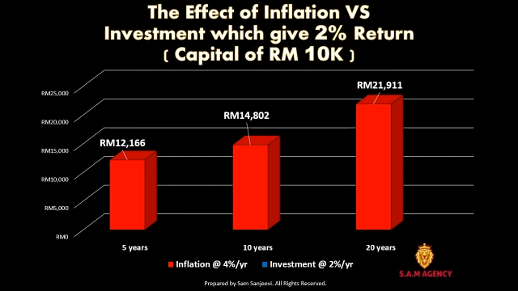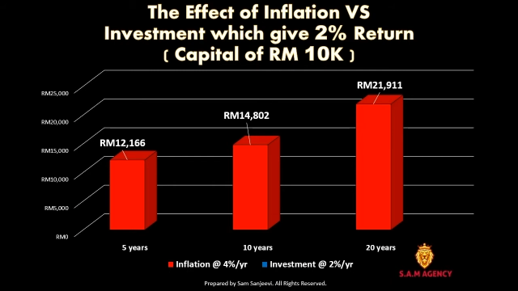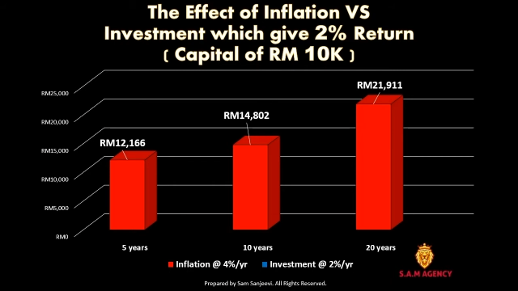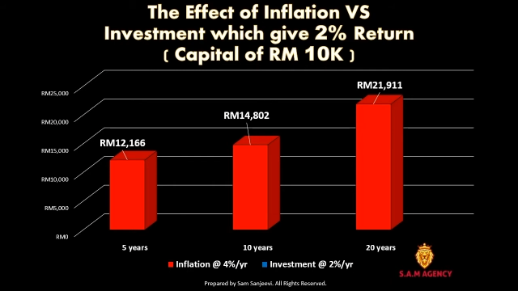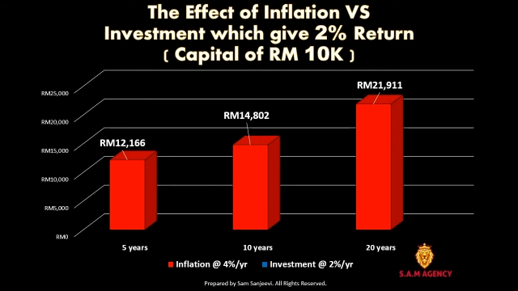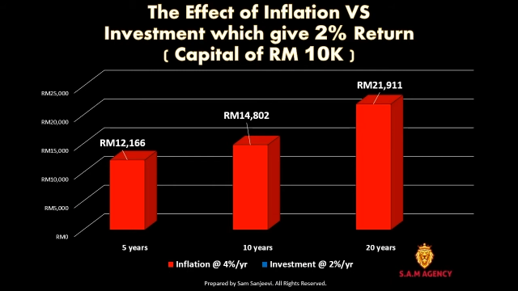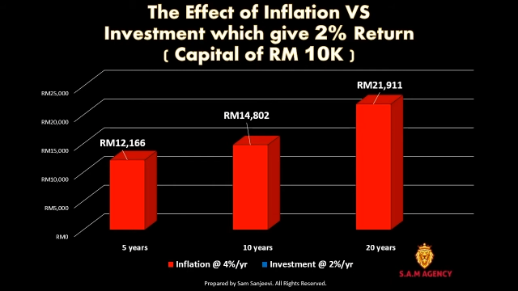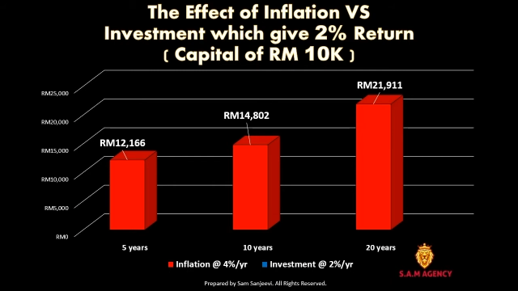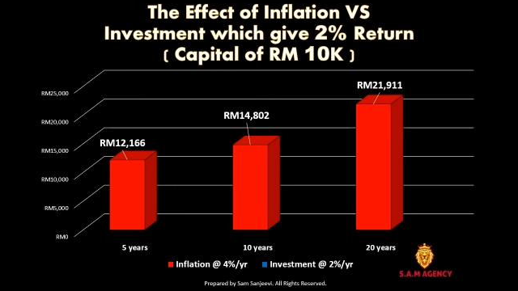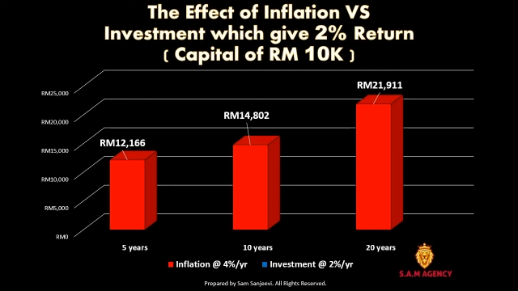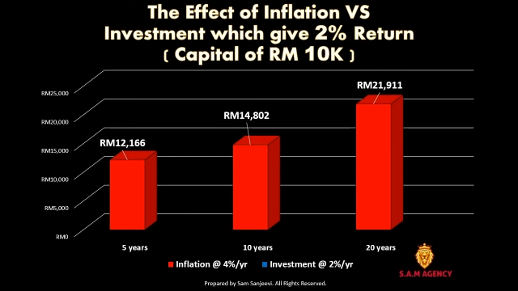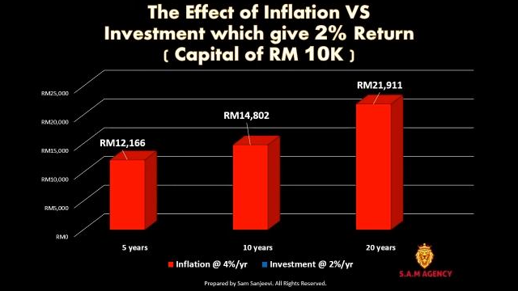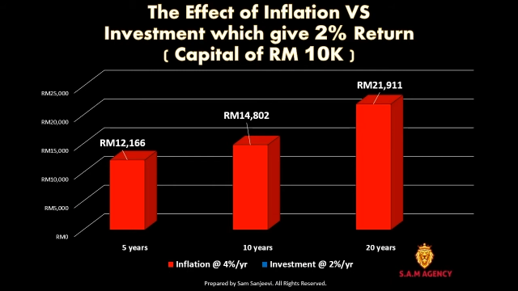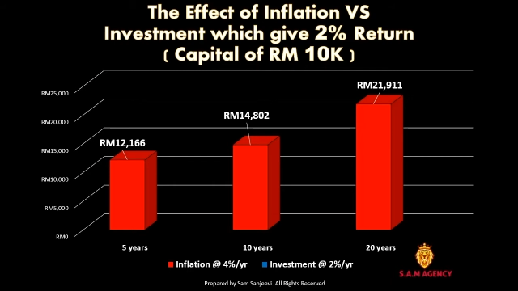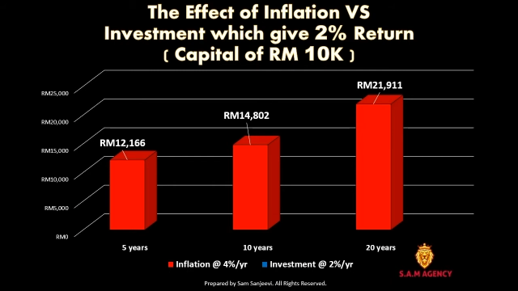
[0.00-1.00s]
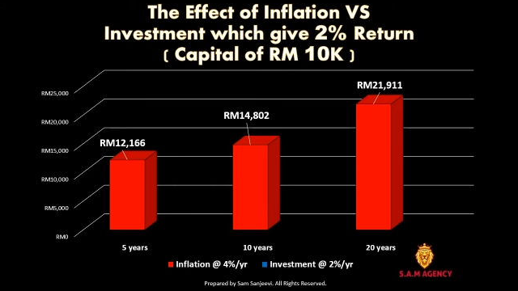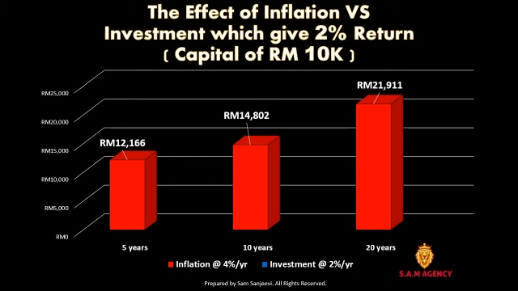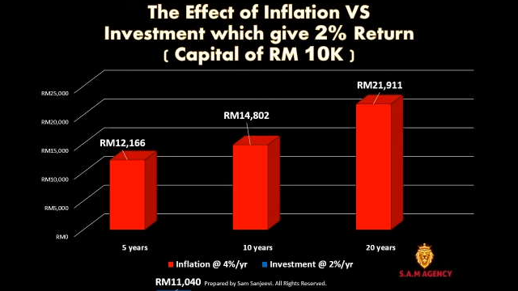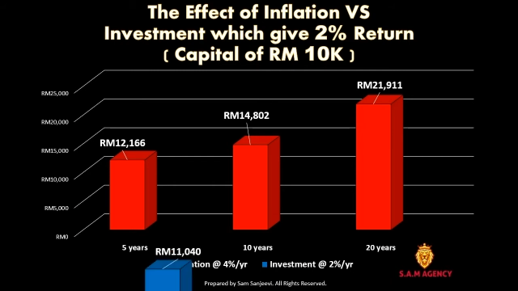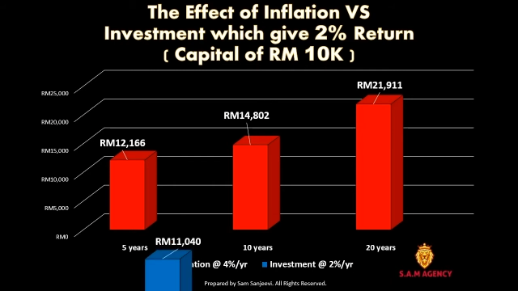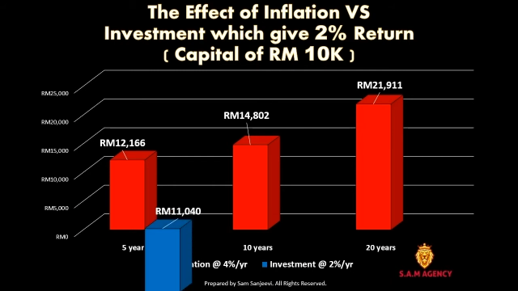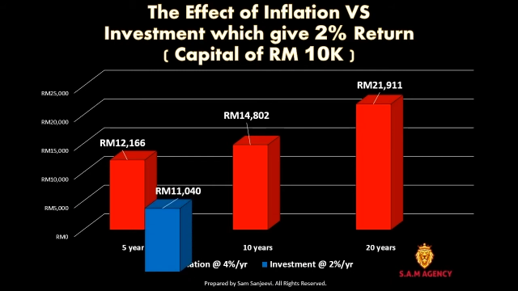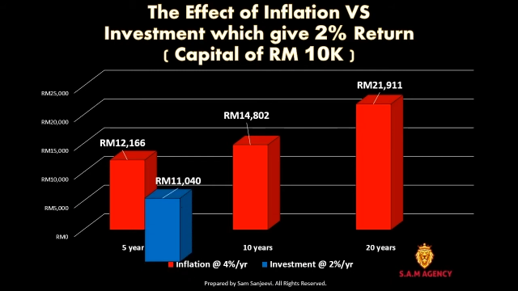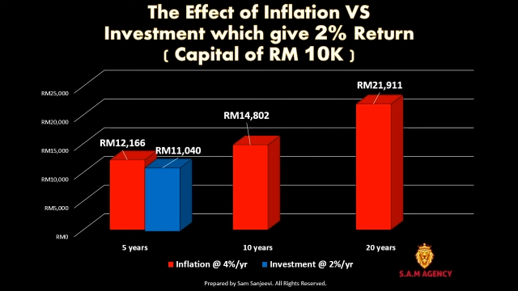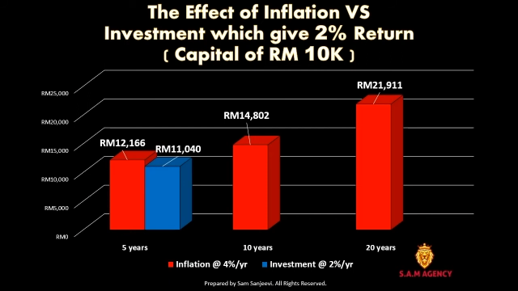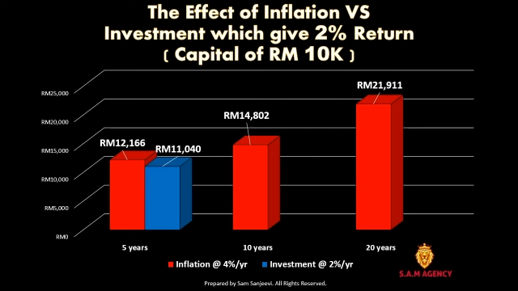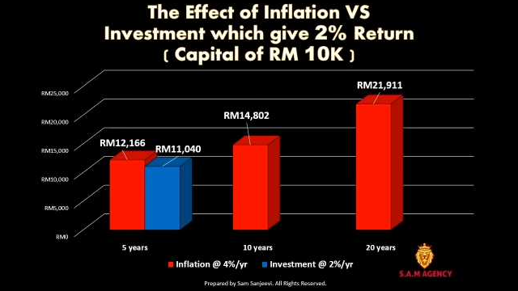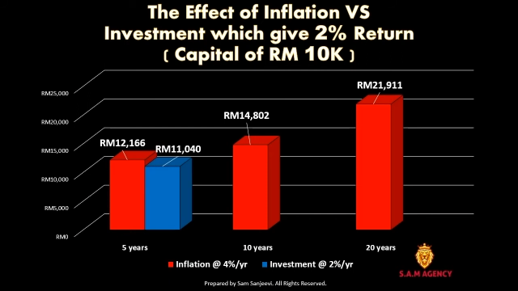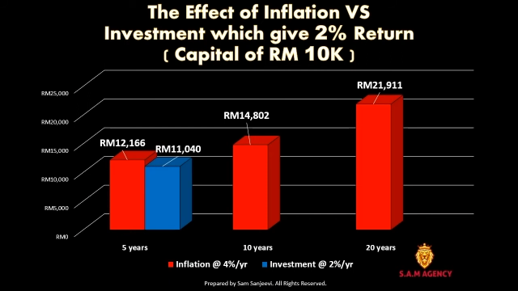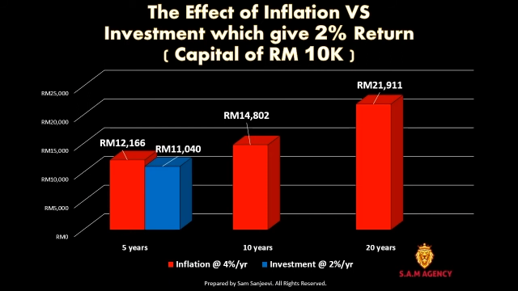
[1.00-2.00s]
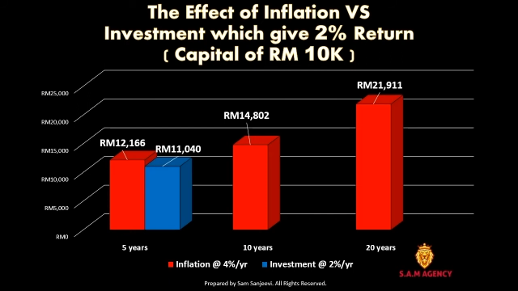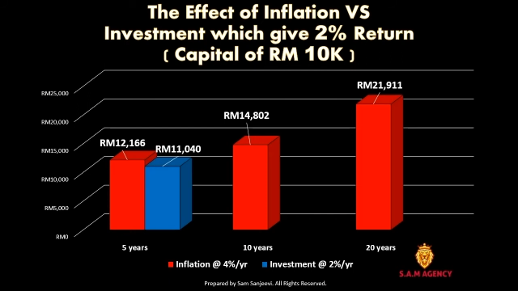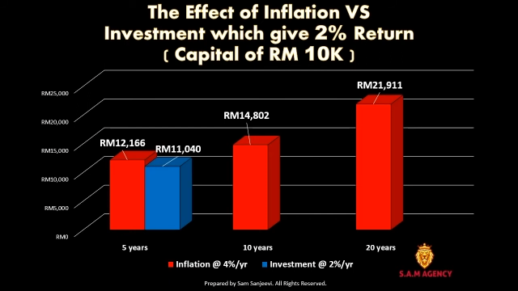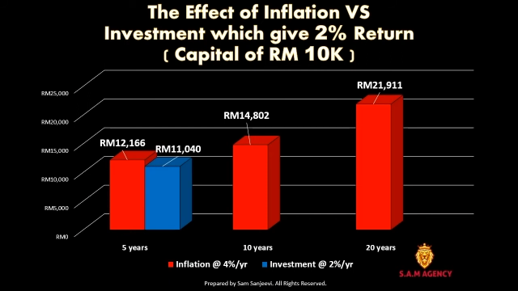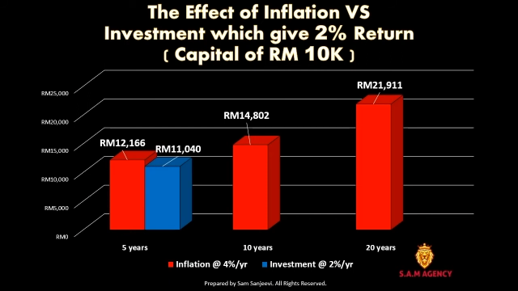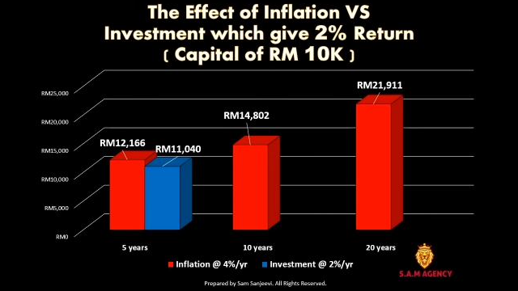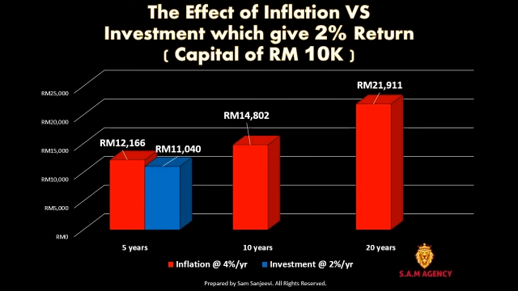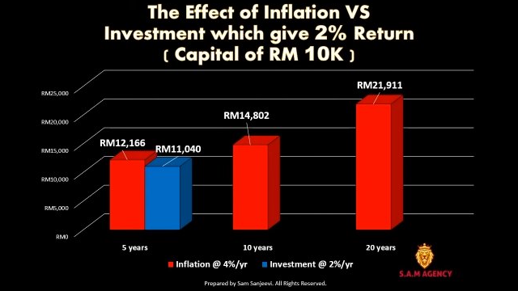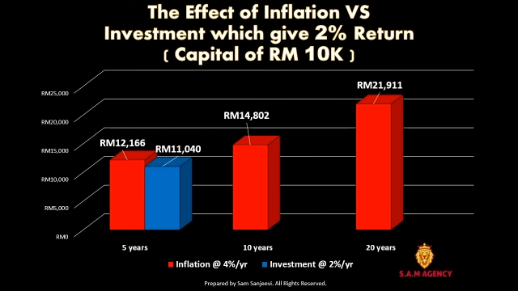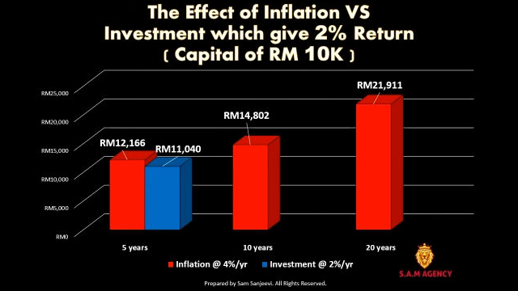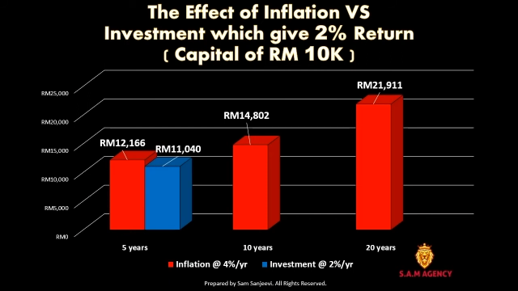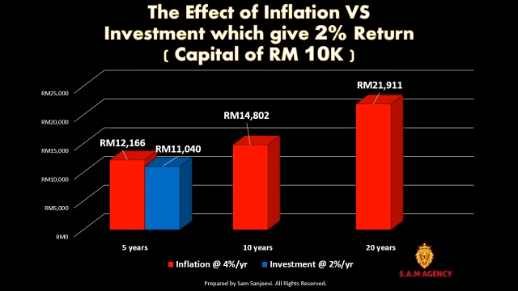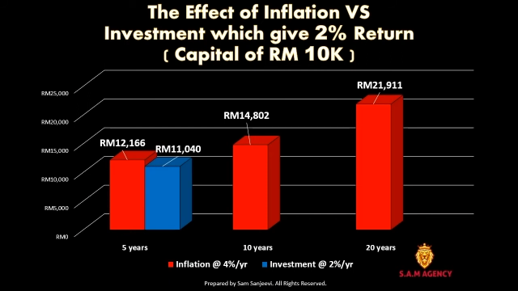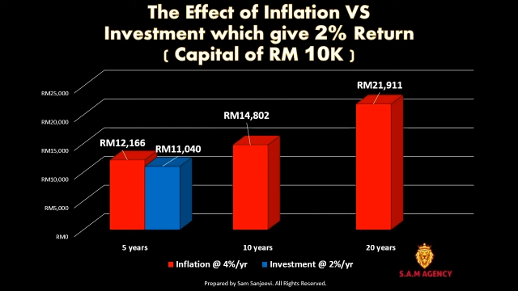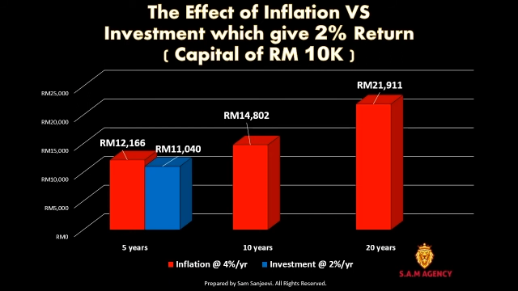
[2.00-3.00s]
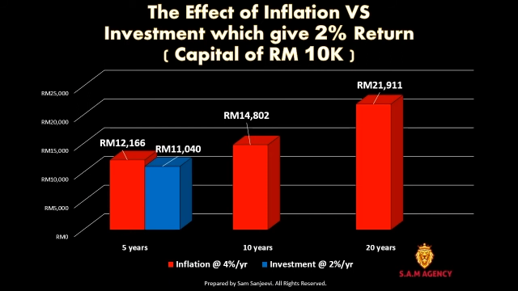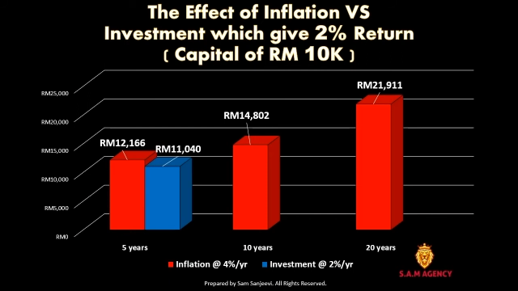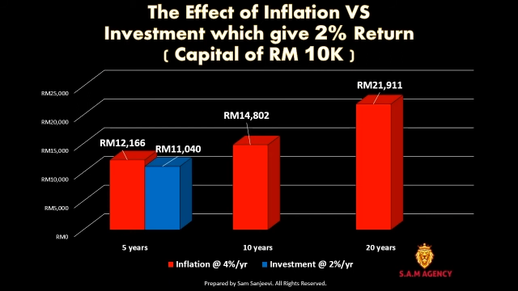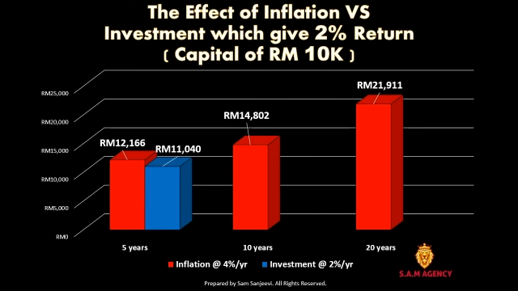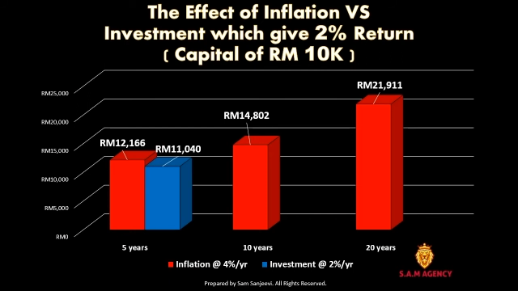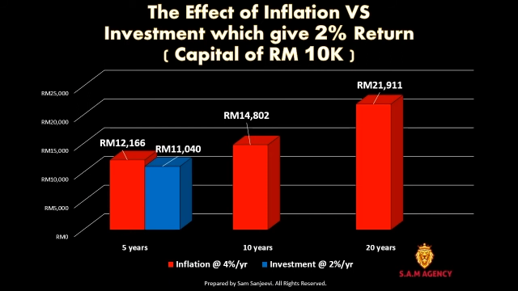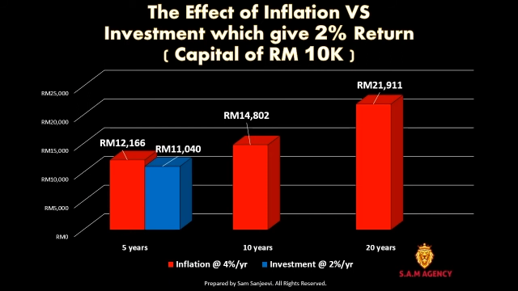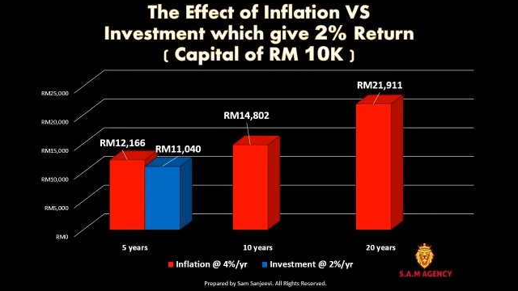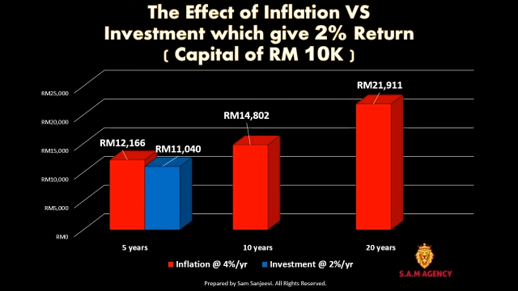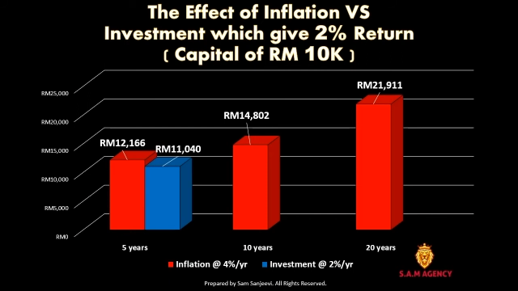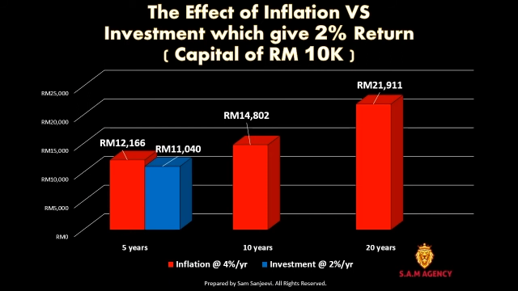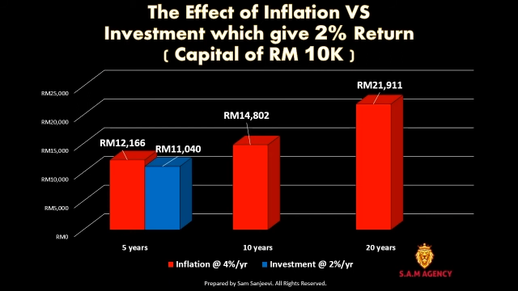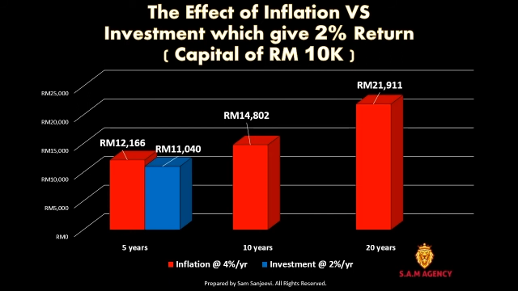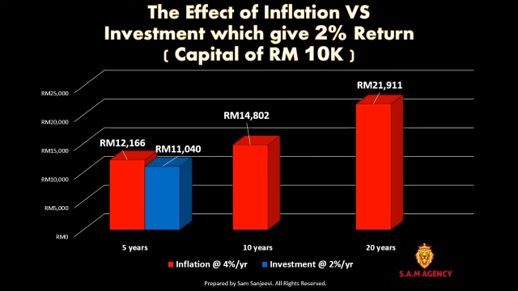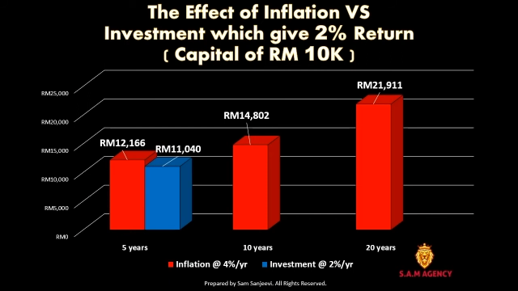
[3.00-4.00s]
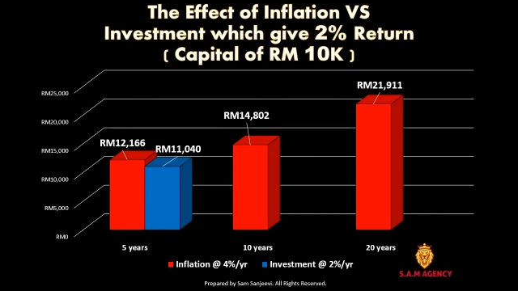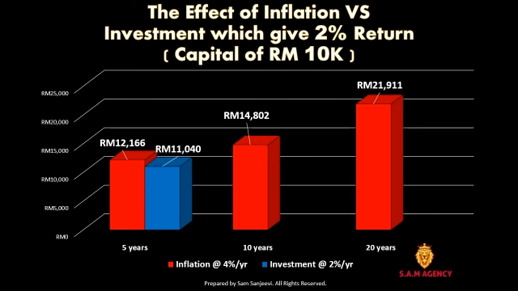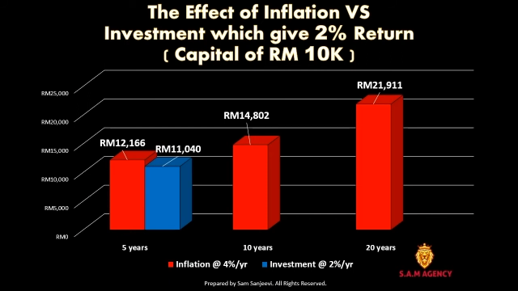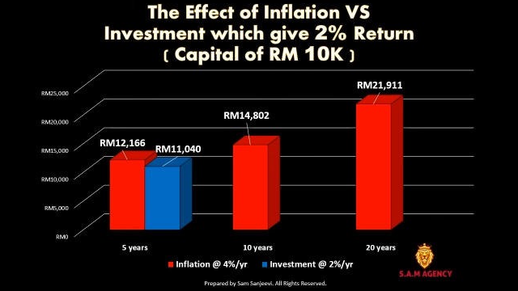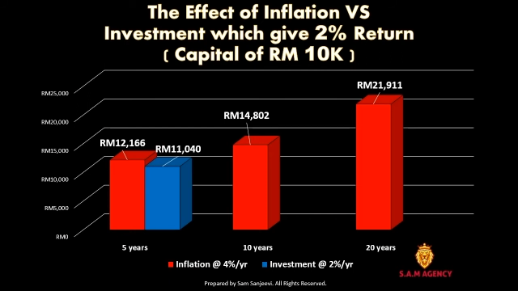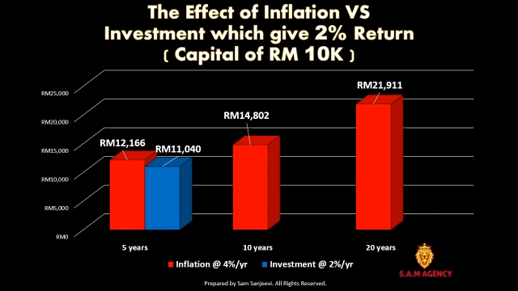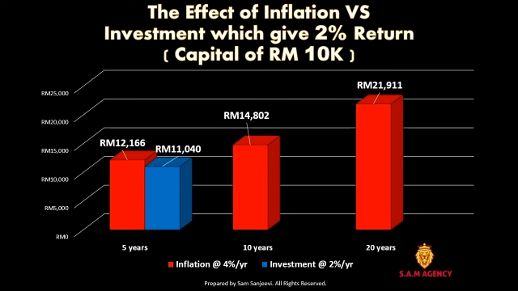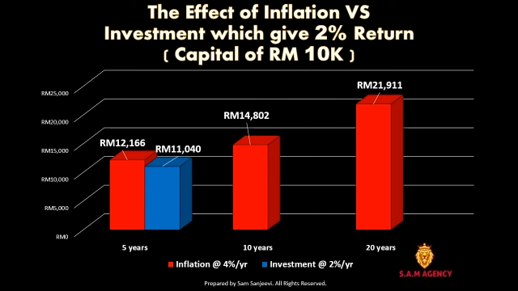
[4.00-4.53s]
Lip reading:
[unreadable: no face in view]